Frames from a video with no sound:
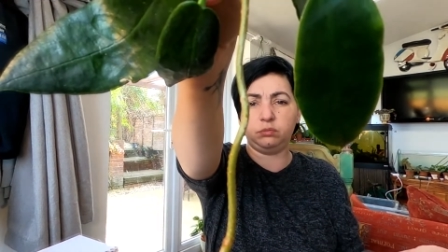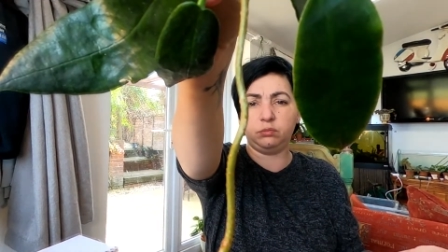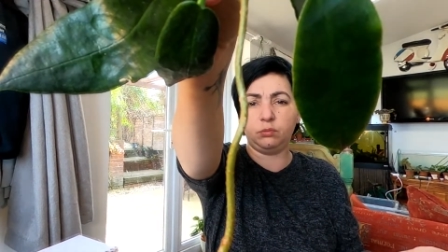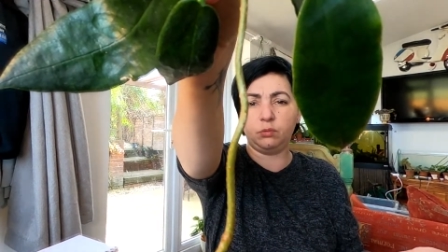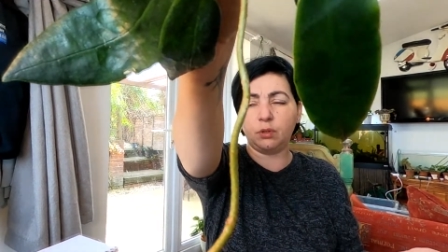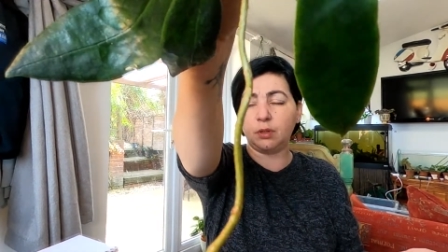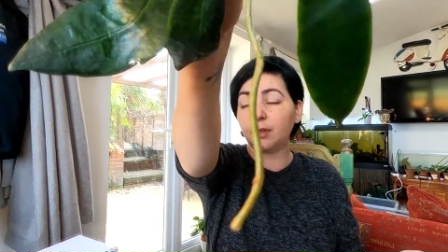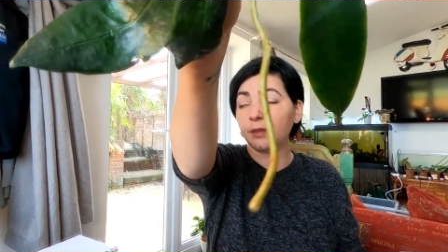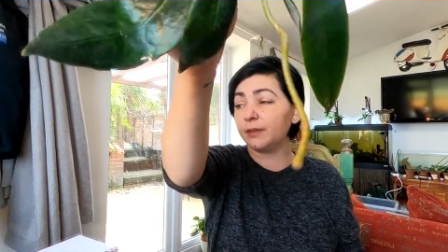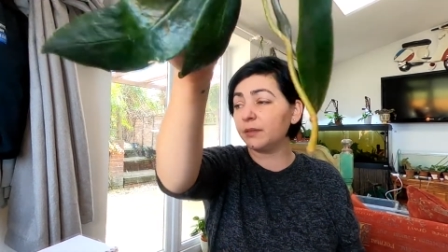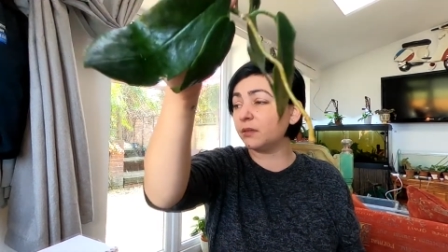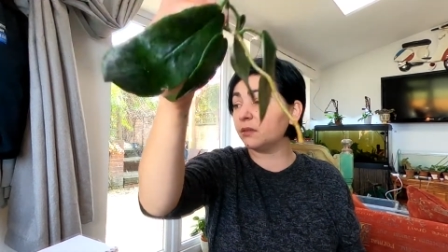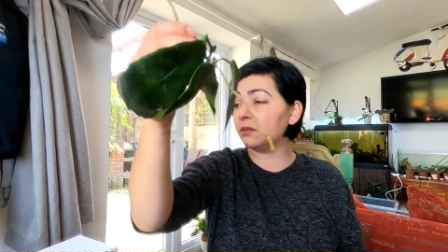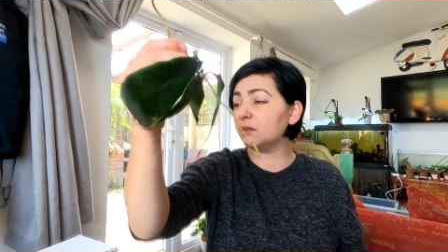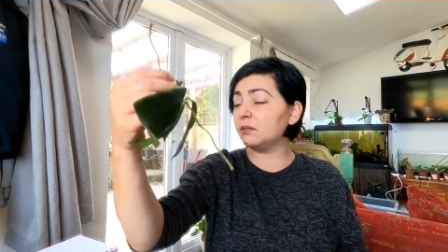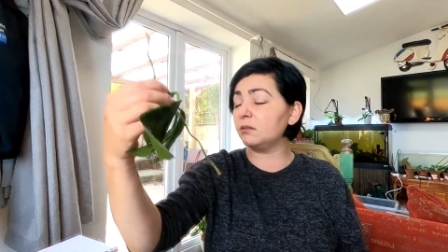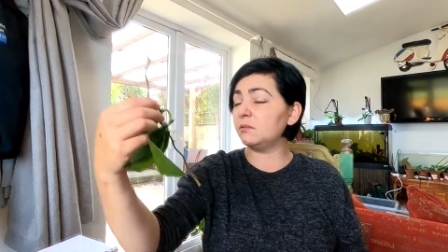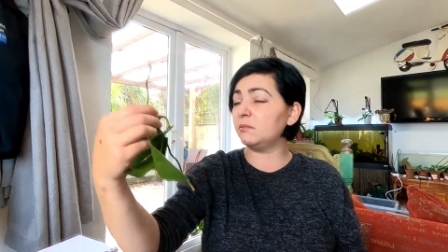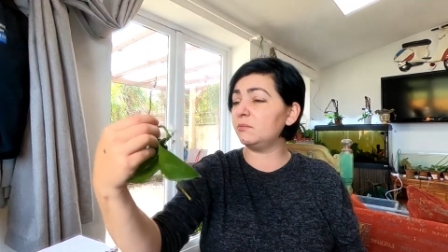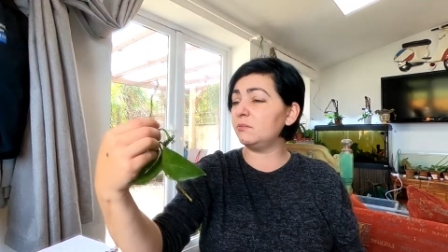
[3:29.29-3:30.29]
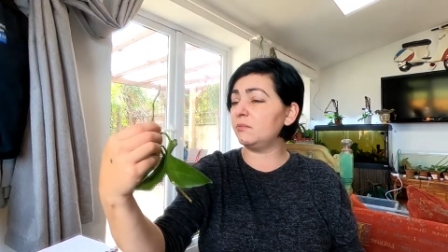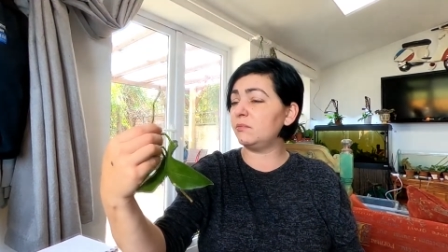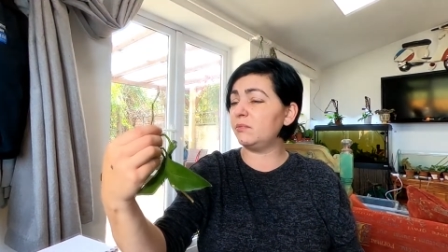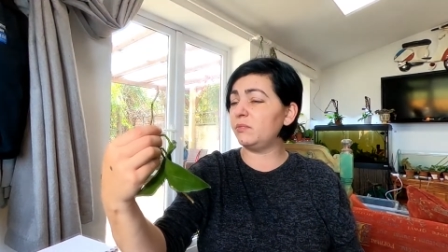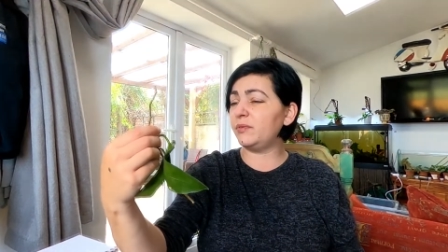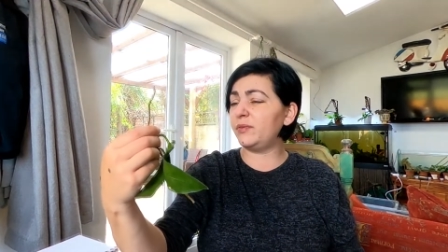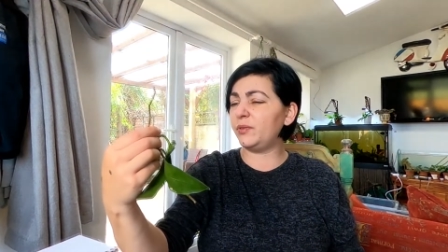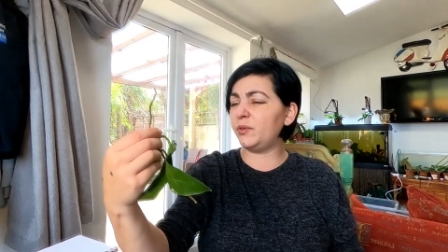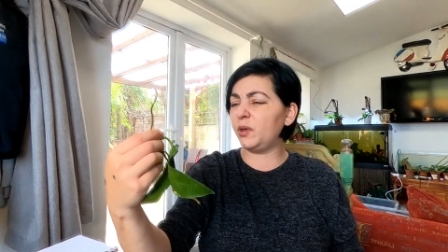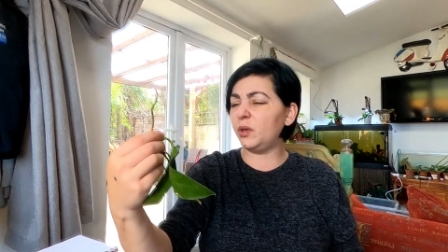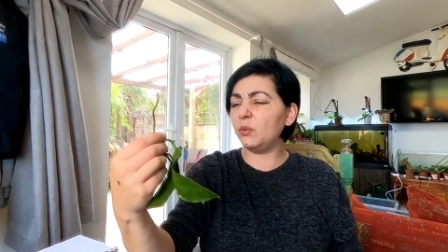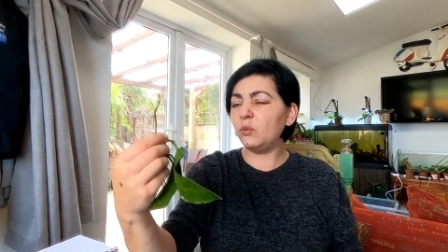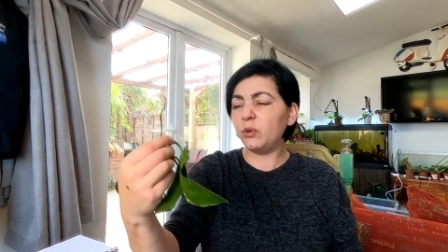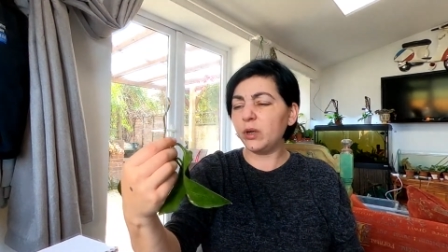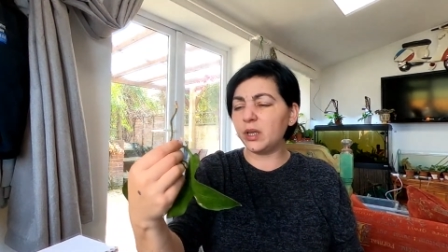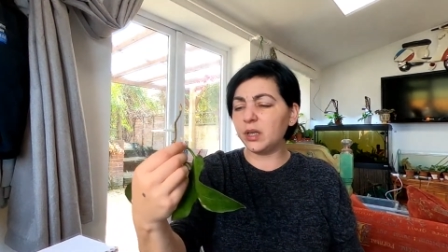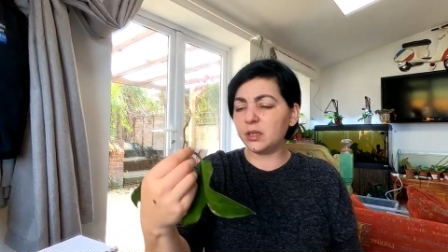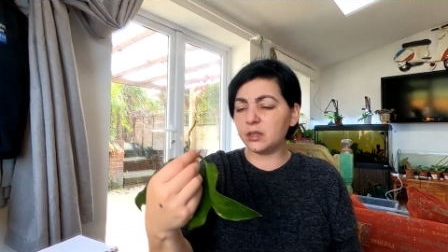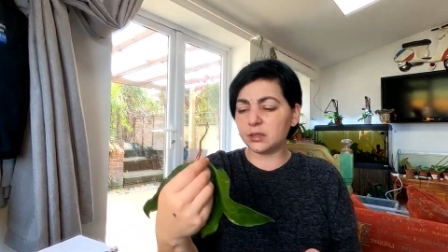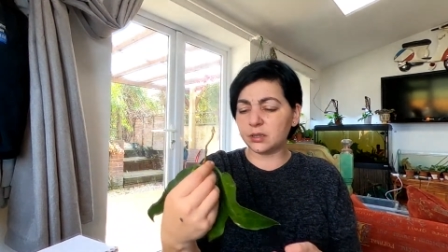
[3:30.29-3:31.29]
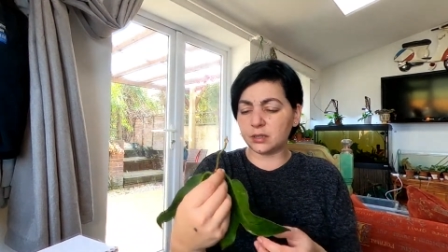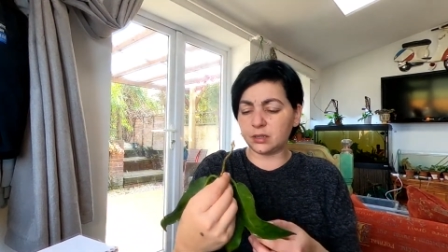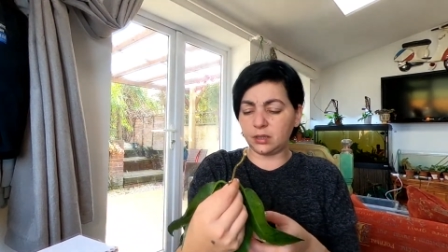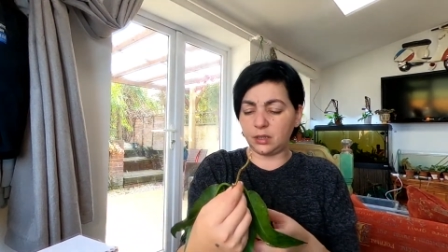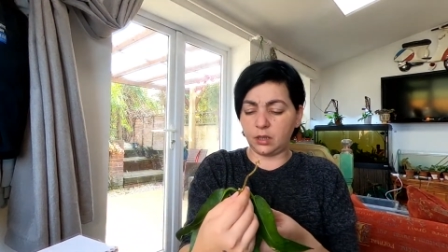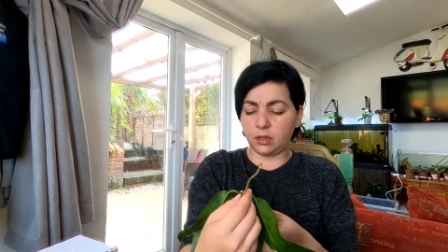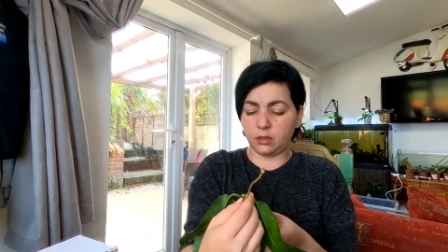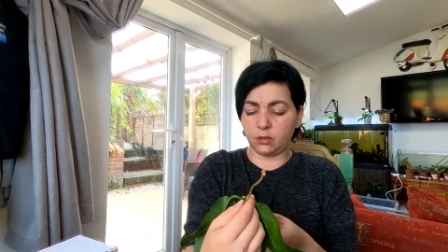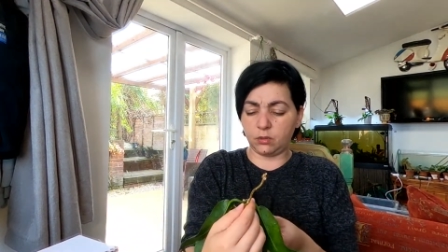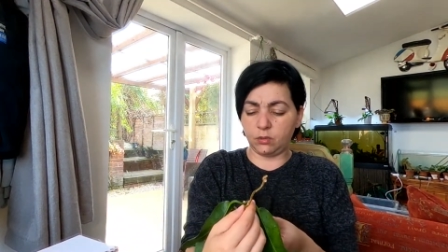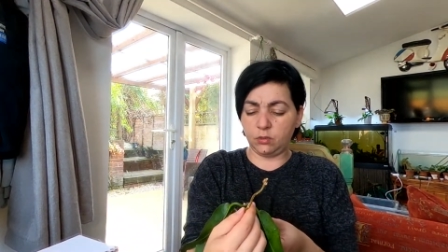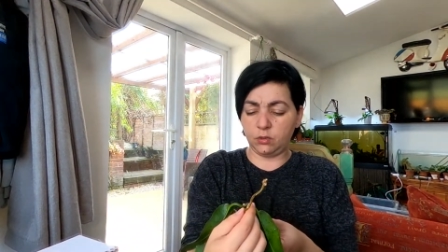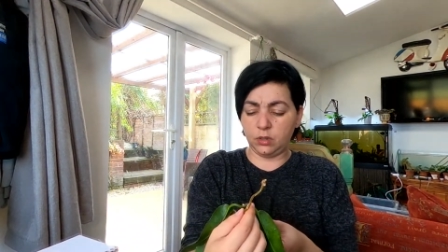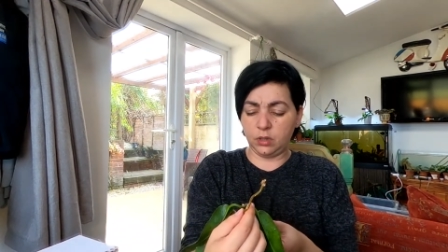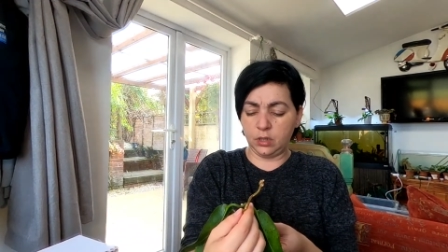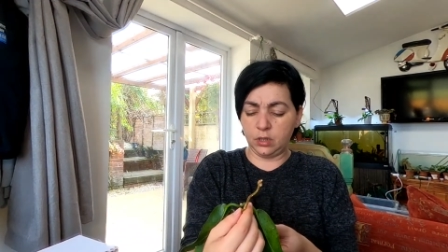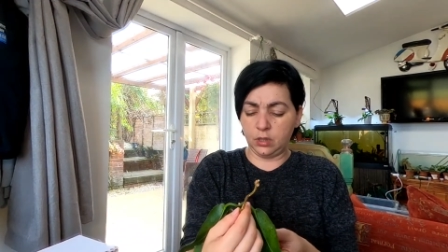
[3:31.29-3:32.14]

what three weeks now